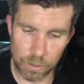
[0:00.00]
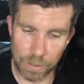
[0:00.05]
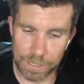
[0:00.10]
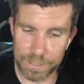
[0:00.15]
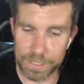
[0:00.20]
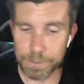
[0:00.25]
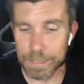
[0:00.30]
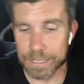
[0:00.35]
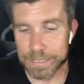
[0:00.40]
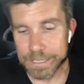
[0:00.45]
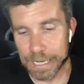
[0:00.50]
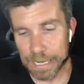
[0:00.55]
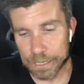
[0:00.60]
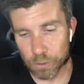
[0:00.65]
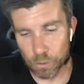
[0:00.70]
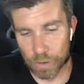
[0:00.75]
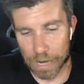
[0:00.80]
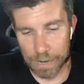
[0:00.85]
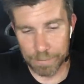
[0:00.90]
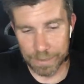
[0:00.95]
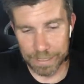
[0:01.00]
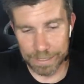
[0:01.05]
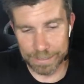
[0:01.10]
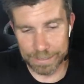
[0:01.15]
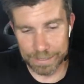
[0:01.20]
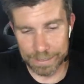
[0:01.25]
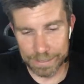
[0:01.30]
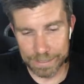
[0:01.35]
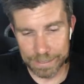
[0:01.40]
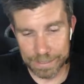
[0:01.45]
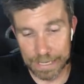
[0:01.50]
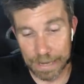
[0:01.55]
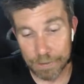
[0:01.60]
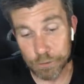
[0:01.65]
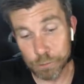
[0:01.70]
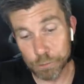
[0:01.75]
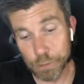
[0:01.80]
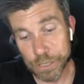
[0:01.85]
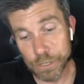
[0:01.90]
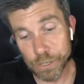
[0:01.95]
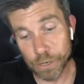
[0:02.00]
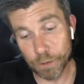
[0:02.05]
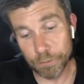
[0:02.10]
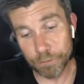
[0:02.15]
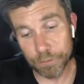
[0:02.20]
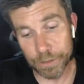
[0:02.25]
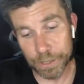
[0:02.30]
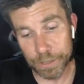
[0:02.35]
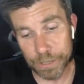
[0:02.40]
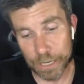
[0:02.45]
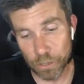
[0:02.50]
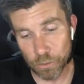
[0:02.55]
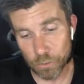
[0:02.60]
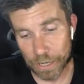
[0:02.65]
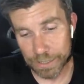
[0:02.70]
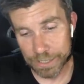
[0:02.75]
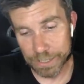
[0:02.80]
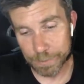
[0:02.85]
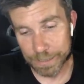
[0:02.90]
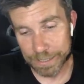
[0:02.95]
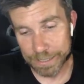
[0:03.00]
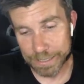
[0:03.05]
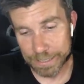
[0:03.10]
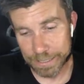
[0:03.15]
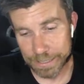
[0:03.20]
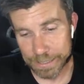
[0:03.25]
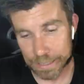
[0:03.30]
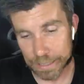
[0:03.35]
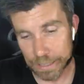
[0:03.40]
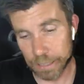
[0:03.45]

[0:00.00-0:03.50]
ground speed data or ABS sensors, have you retrofitted a ground speed sensor,